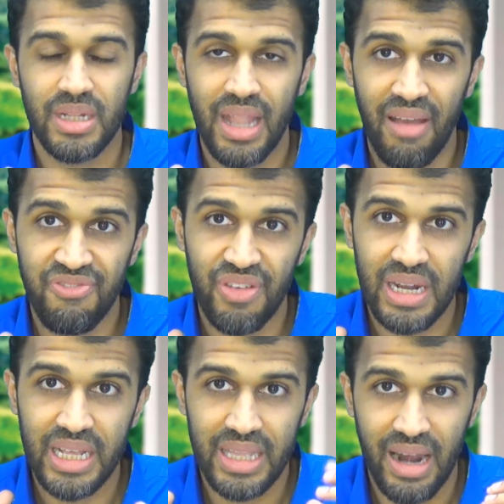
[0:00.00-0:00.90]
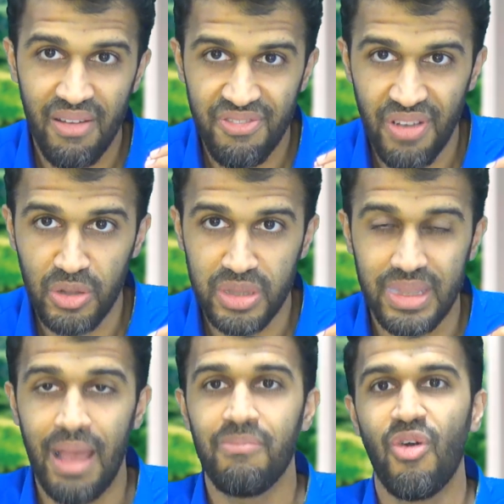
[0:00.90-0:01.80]
that feeling that I felt
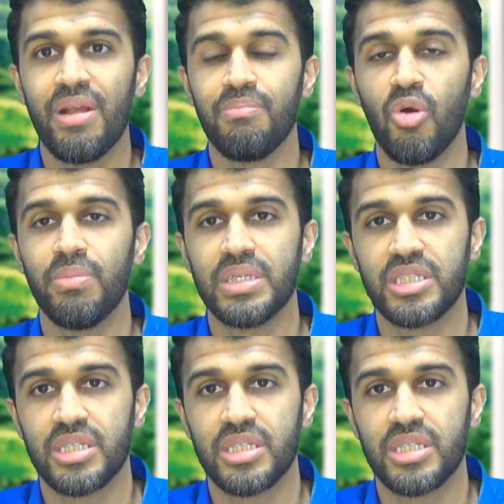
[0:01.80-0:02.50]
that very moment.